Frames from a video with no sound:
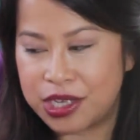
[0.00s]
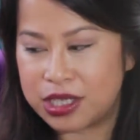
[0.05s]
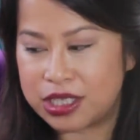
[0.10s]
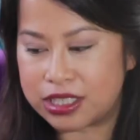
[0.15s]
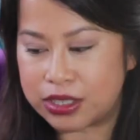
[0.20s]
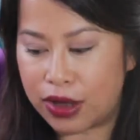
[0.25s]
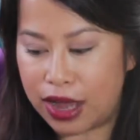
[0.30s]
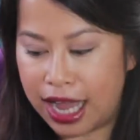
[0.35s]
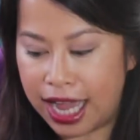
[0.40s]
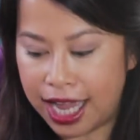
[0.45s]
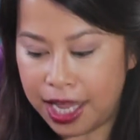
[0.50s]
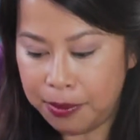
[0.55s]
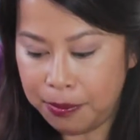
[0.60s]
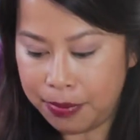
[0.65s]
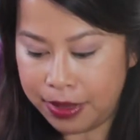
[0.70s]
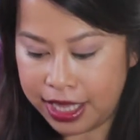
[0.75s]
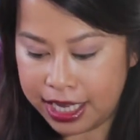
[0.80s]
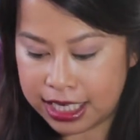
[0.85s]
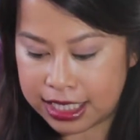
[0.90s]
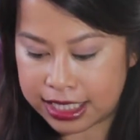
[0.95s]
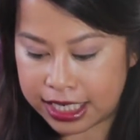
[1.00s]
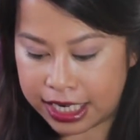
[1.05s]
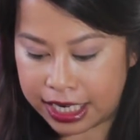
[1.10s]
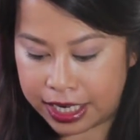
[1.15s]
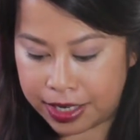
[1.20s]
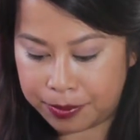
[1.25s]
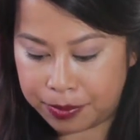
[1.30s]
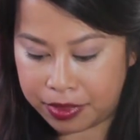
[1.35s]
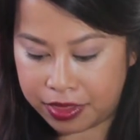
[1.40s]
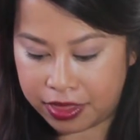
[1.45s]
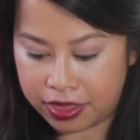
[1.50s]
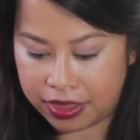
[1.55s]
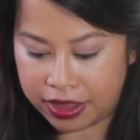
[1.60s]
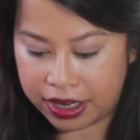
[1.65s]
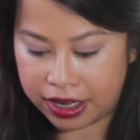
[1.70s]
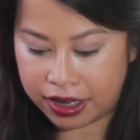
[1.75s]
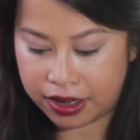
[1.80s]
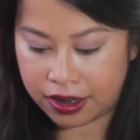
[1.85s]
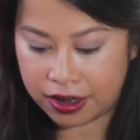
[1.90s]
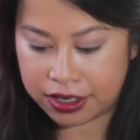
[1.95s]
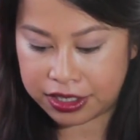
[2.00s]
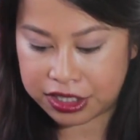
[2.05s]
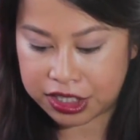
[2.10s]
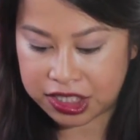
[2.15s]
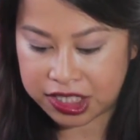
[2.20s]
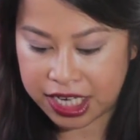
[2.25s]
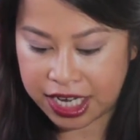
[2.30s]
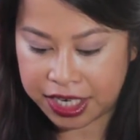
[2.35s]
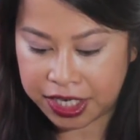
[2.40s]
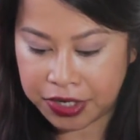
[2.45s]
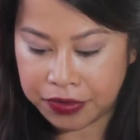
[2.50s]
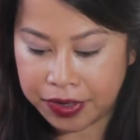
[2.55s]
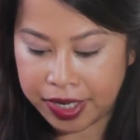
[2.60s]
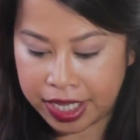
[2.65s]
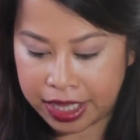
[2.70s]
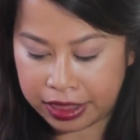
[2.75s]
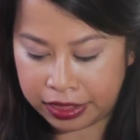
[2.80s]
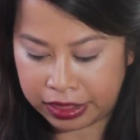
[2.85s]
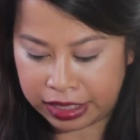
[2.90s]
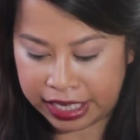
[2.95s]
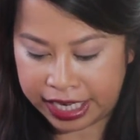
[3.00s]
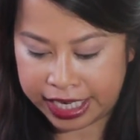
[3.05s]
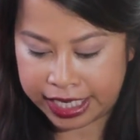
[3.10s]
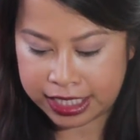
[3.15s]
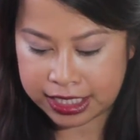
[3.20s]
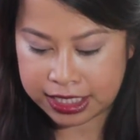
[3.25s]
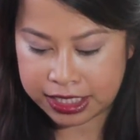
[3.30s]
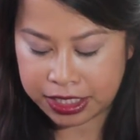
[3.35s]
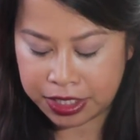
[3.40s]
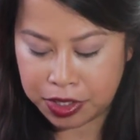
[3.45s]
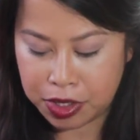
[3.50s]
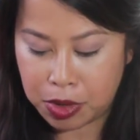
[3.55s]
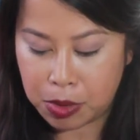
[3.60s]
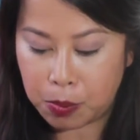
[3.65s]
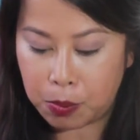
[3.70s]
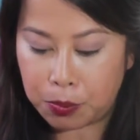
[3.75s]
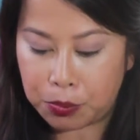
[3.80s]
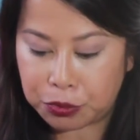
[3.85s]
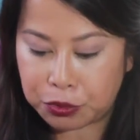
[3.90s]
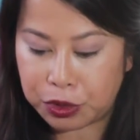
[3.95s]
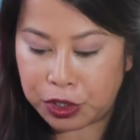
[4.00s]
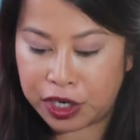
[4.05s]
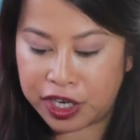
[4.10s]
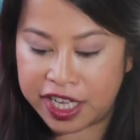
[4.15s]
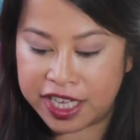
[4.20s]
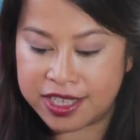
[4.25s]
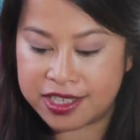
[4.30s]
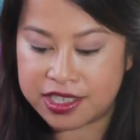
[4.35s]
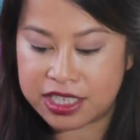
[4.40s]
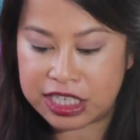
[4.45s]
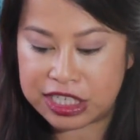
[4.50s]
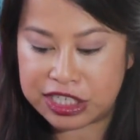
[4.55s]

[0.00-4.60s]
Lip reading: So I picked up their Shadow and Light Bronze